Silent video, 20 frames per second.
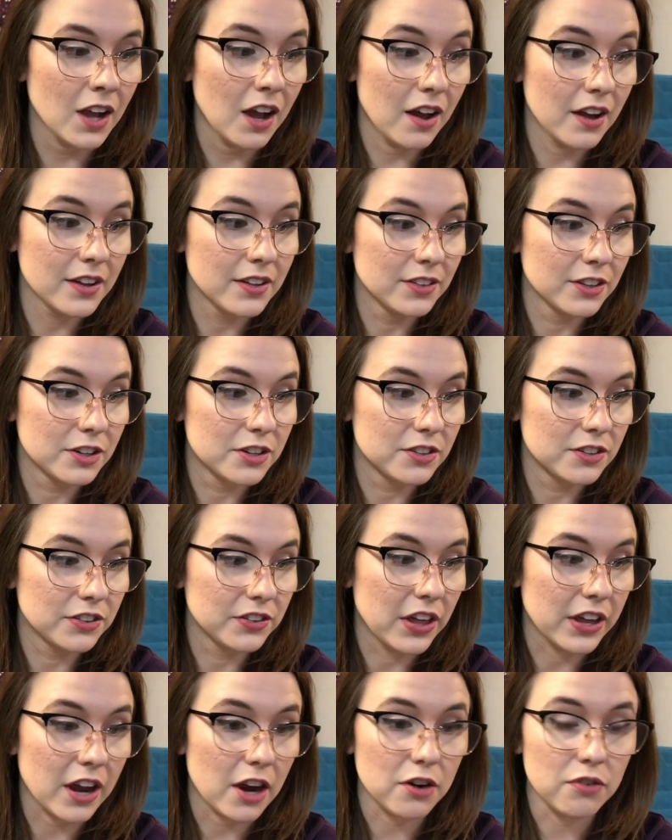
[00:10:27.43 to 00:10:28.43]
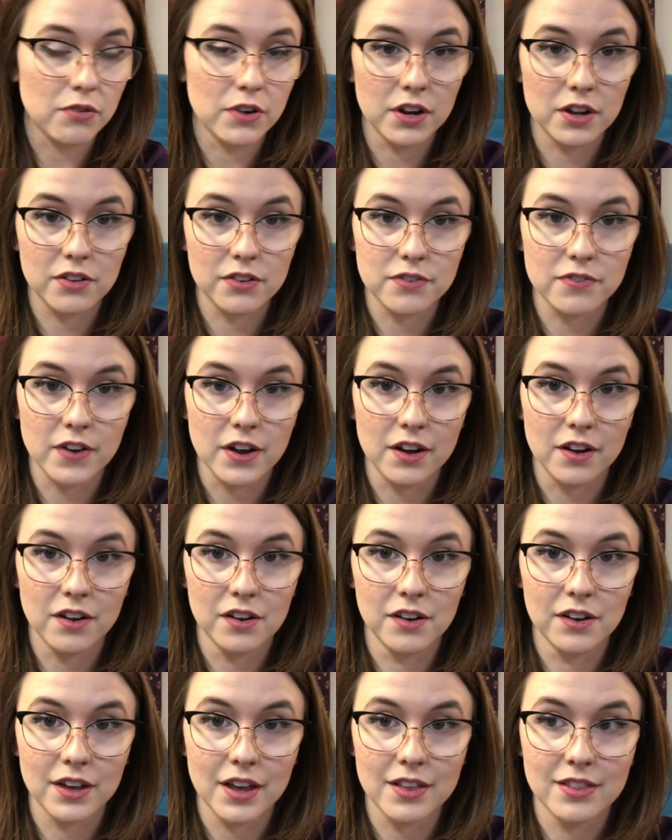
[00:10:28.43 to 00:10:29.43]
I literally, like, I critically
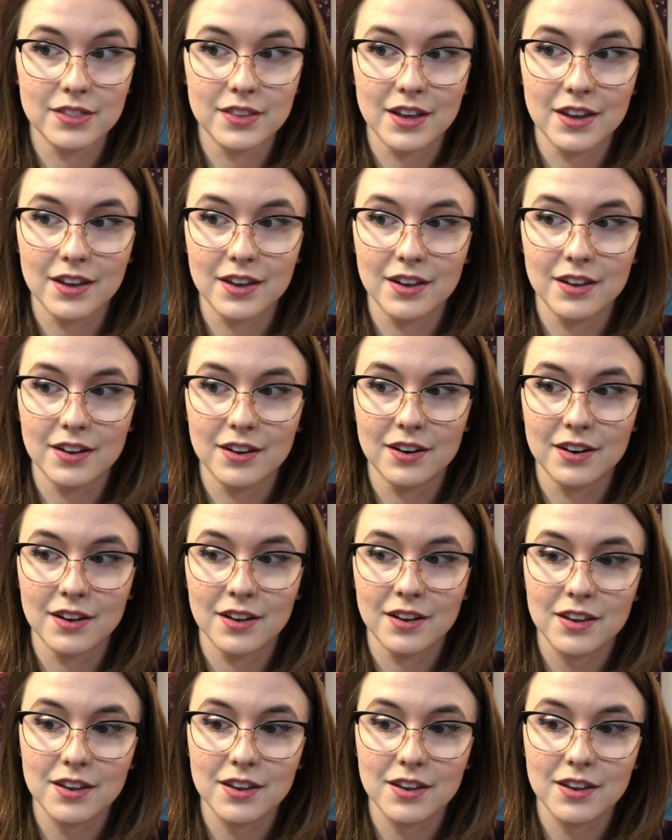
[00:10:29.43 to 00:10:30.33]
failed, and then